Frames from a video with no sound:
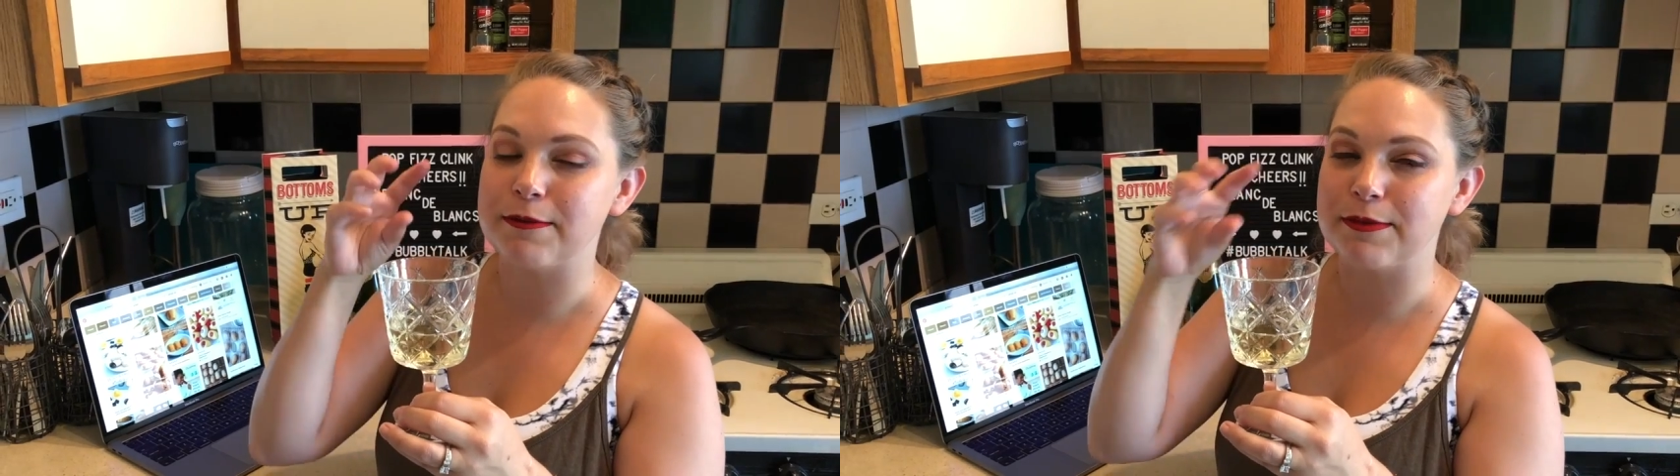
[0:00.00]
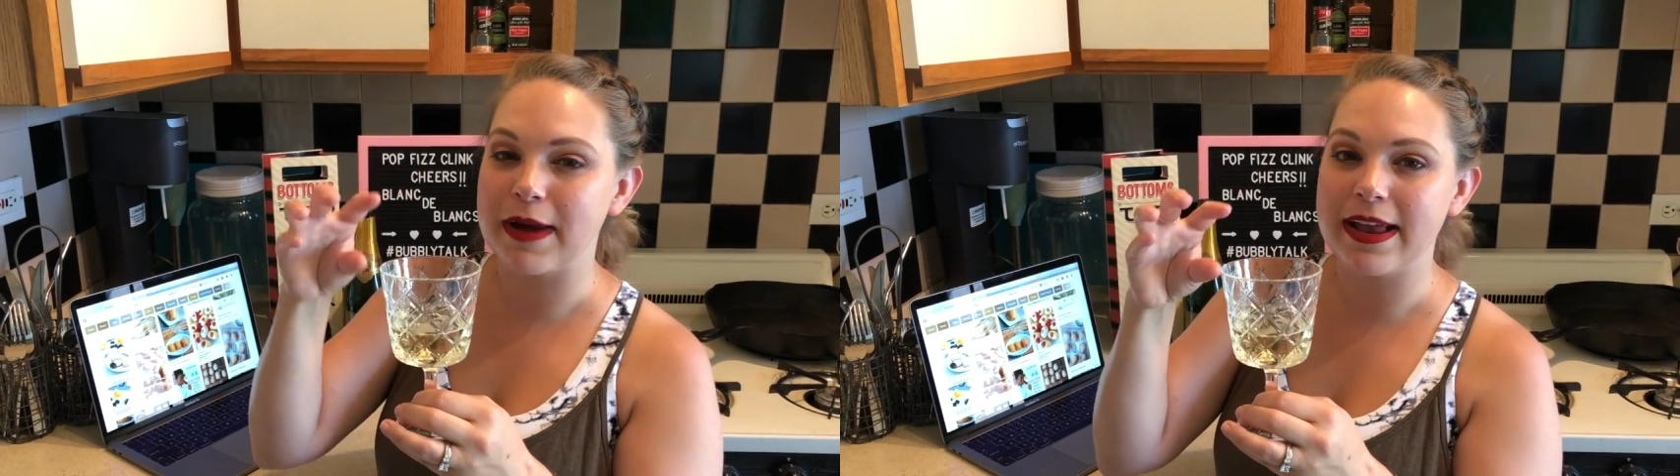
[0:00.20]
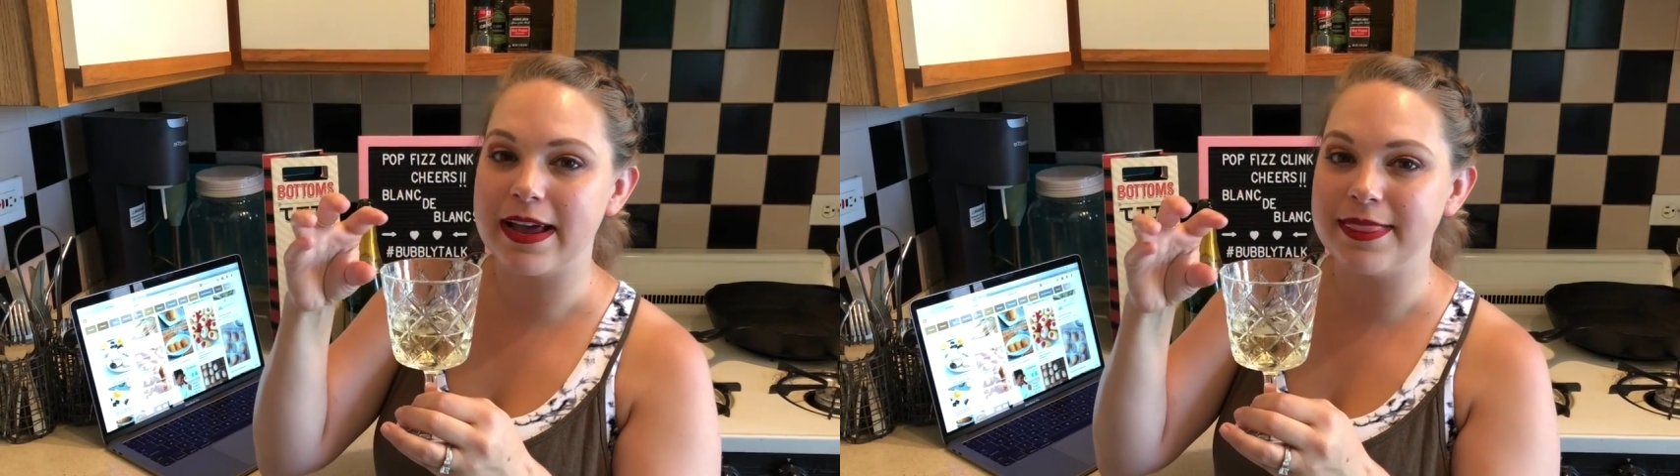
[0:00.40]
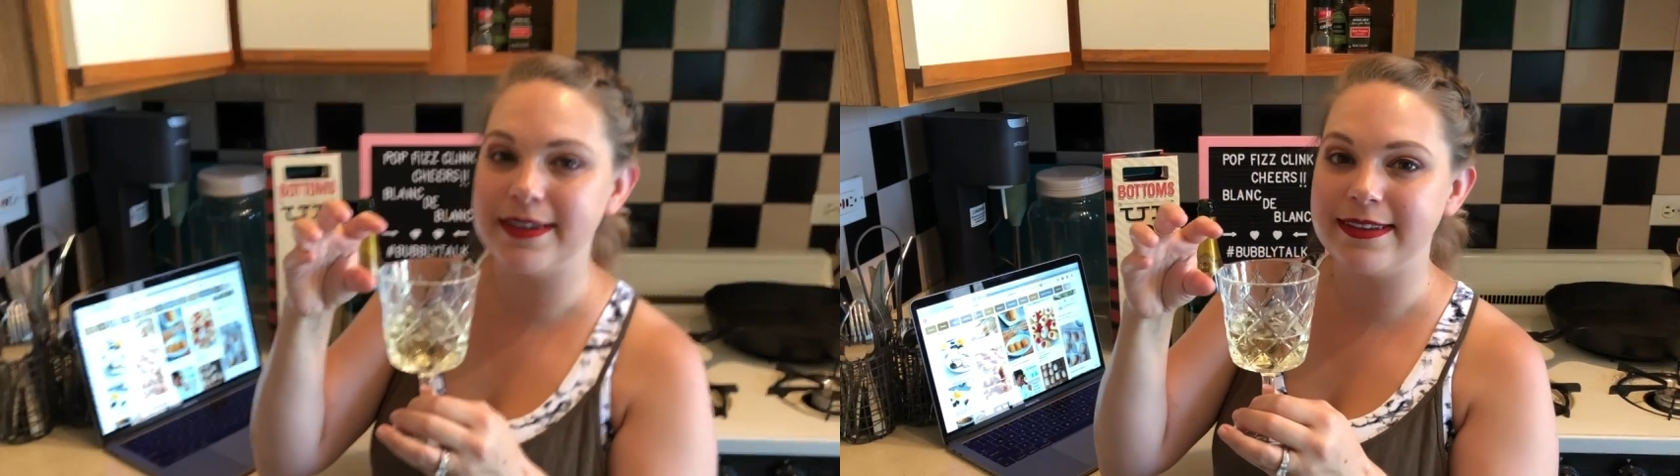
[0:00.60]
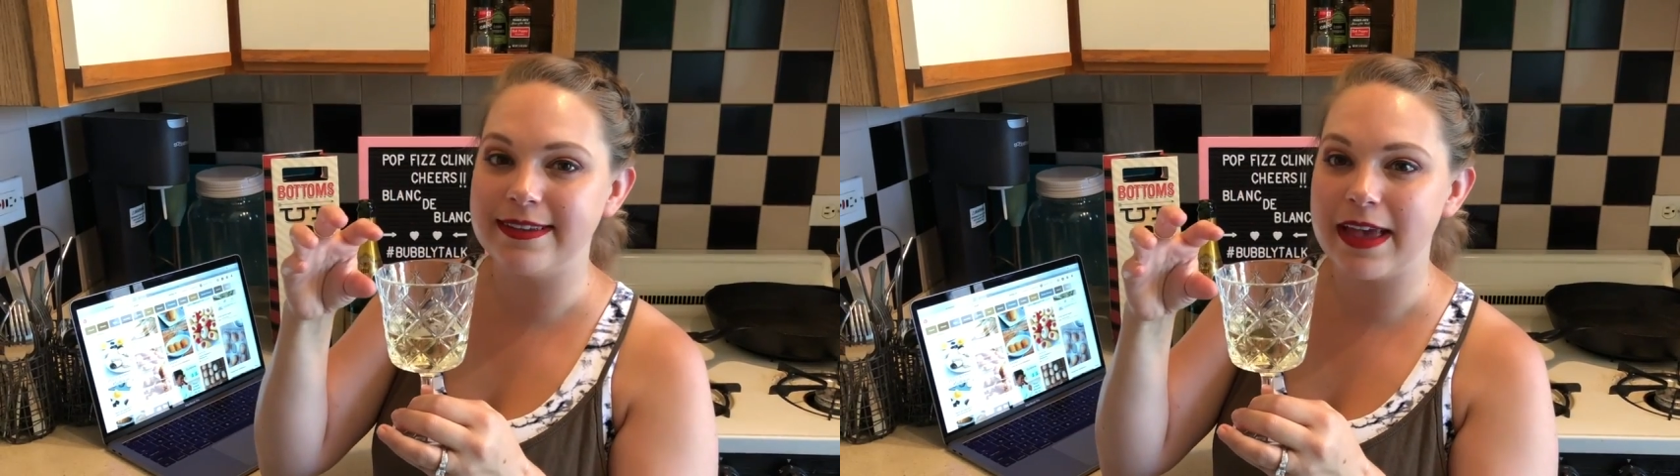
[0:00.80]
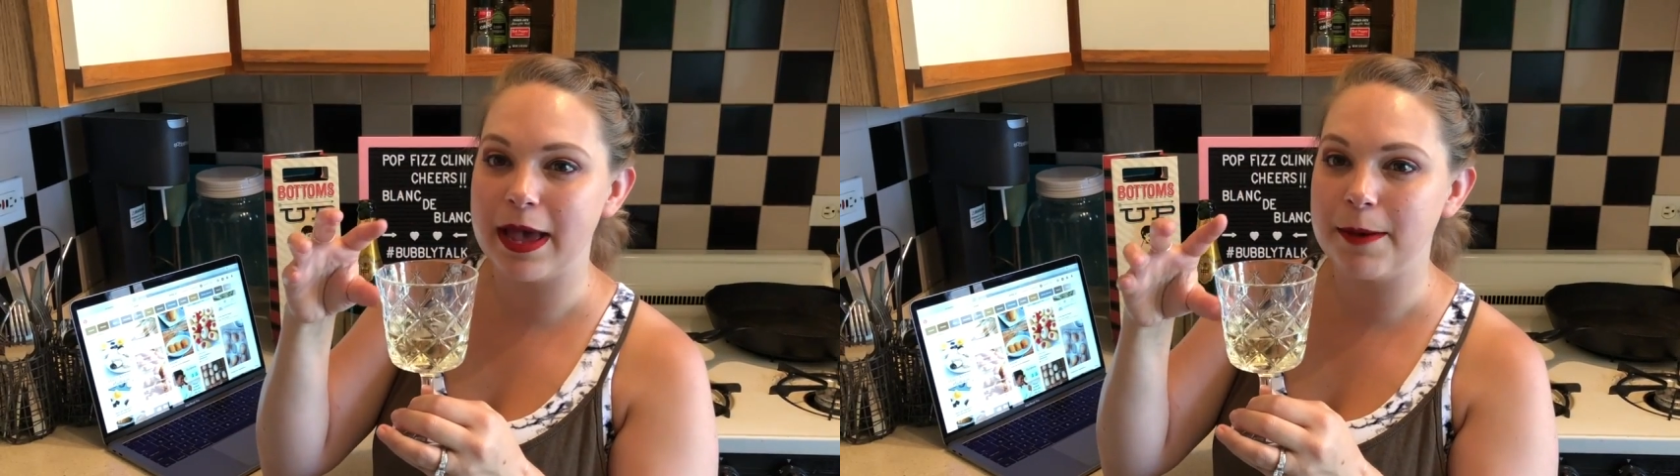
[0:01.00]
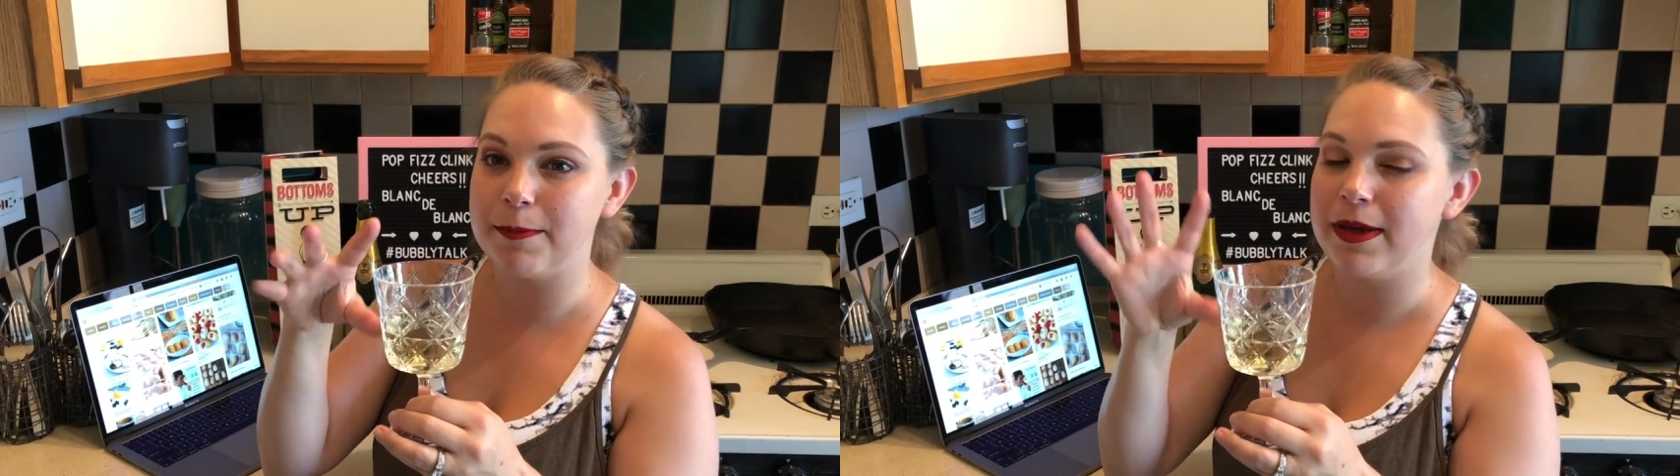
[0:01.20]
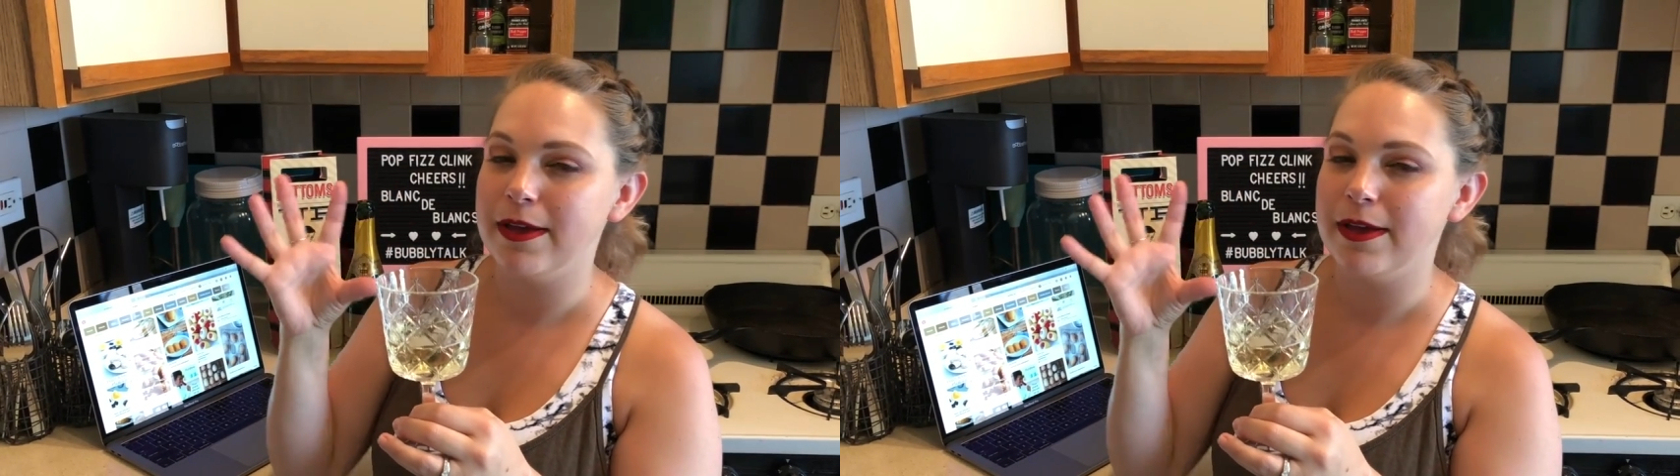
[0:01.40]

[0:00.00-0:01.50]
right on the tip.